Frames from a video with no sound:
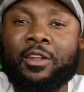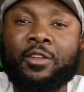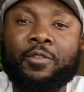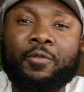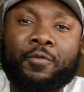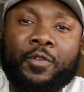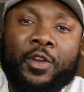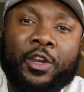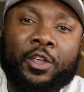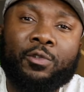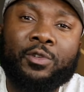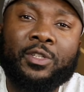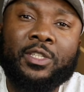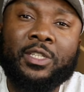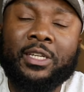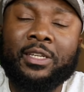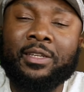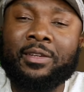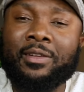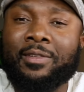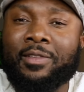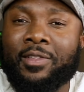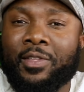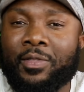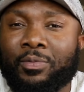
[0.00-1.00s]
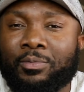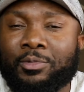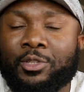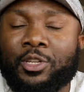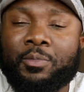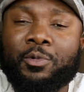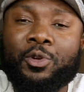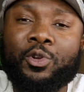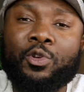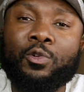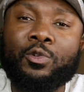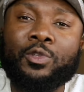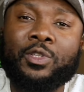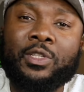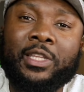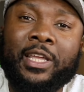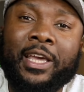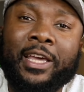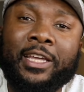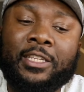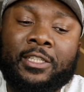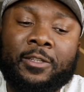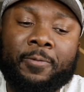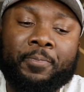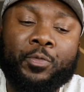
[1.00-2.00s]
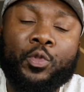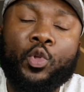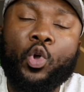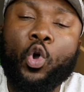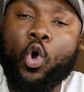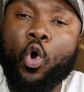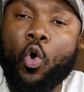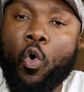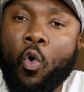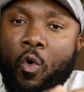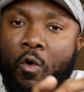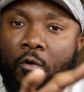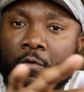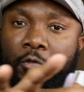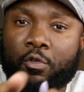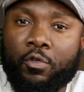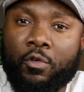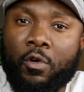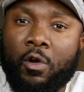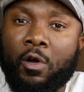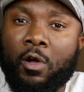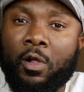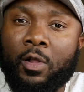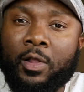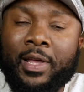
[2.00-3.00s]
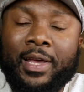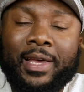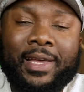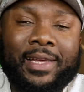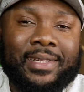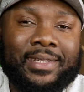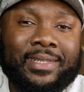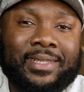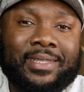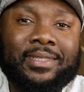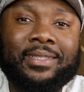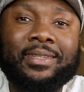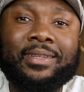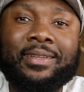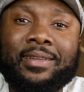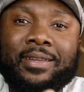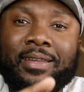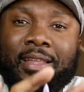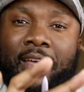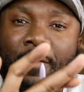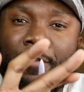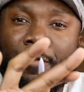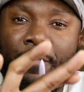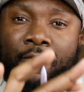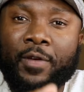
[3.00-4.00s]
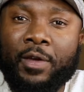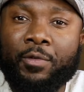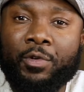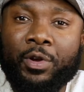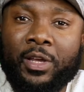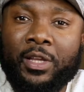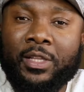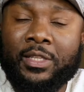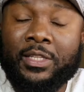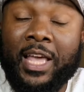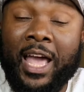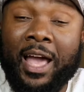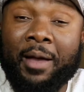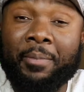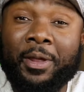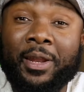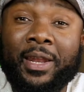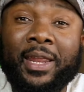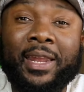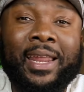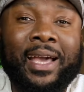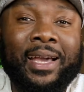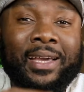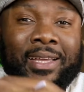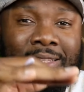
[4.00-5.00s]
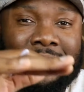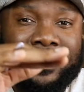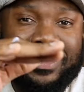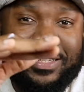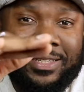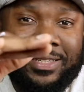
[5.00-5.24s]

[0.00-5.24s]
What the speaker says: out the video signal and some of those things, overall, still a very good tablet, and I can